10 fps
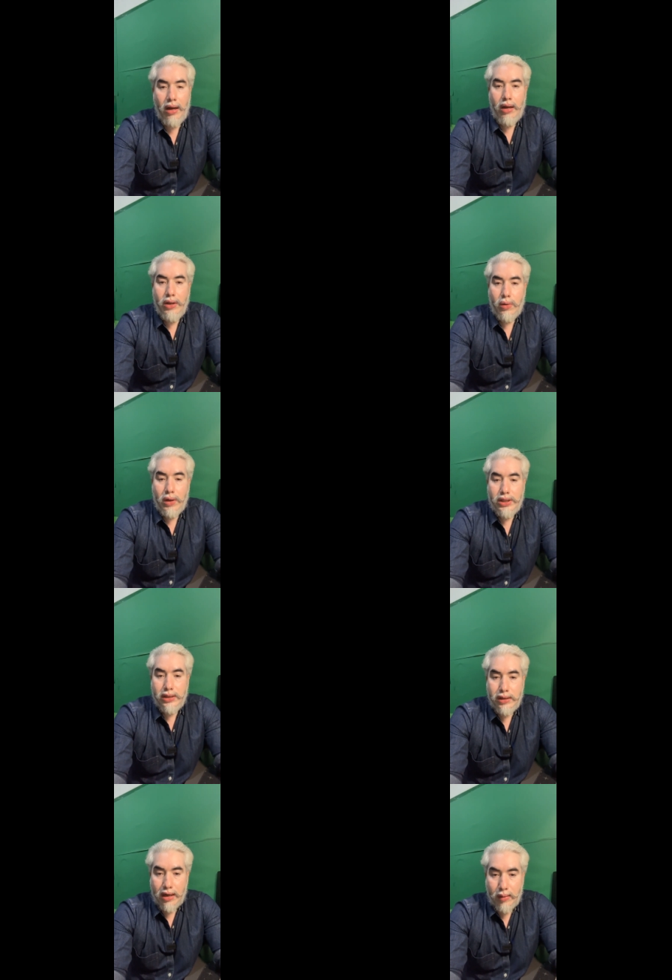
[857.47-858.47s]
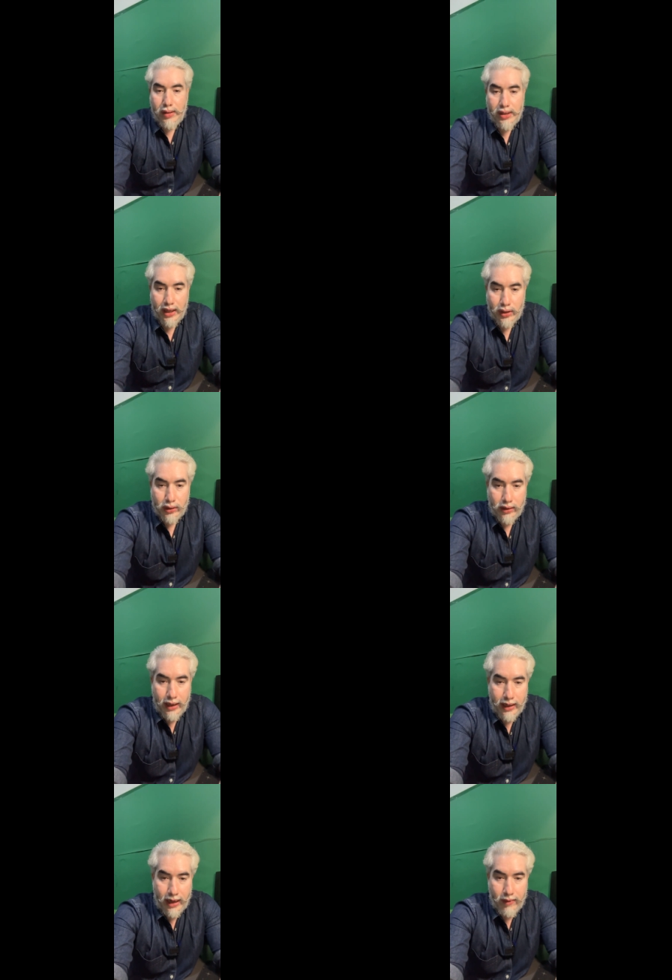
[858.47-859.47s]
uh, your questions in the comment section
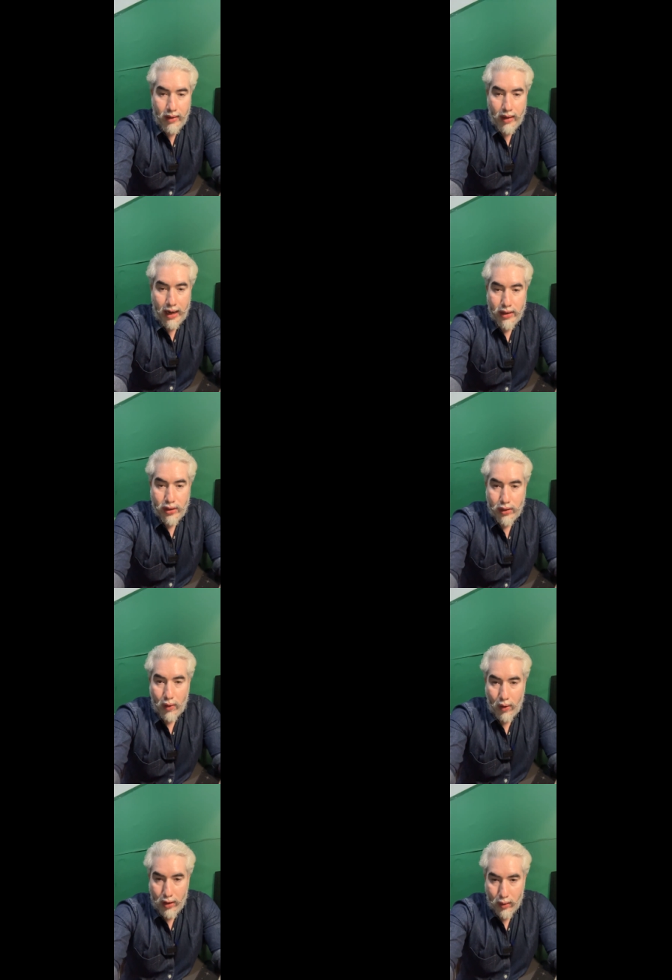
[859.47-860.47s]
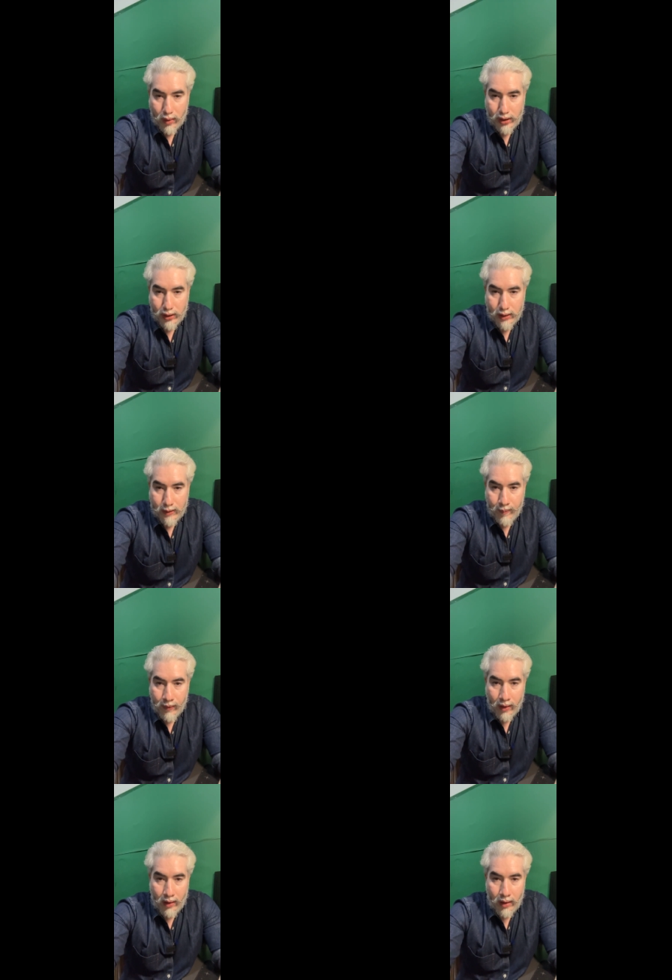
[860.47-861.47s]
and i will answer all your questions
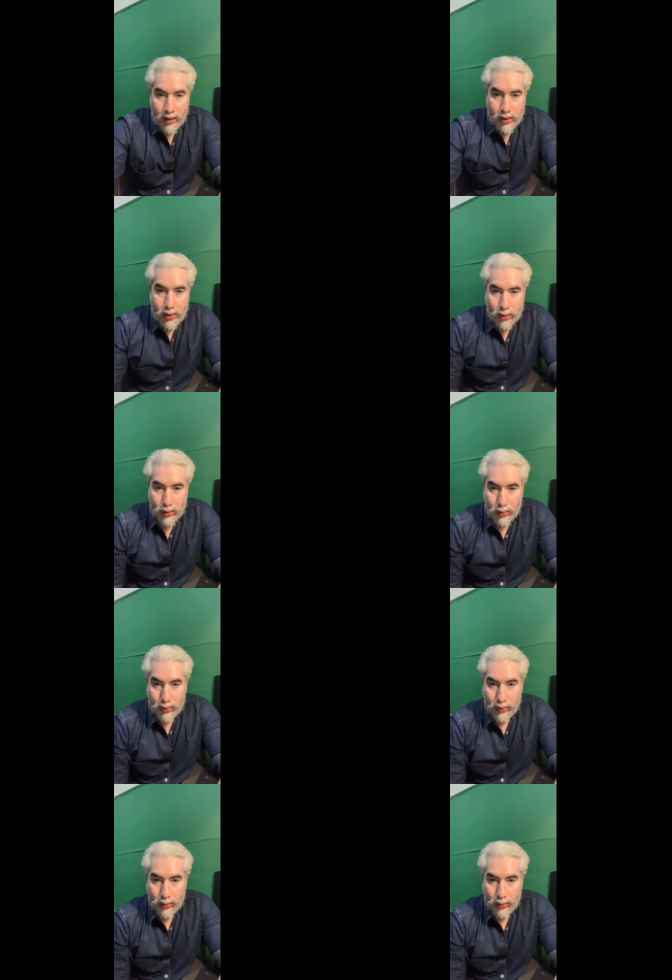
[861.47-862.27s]
so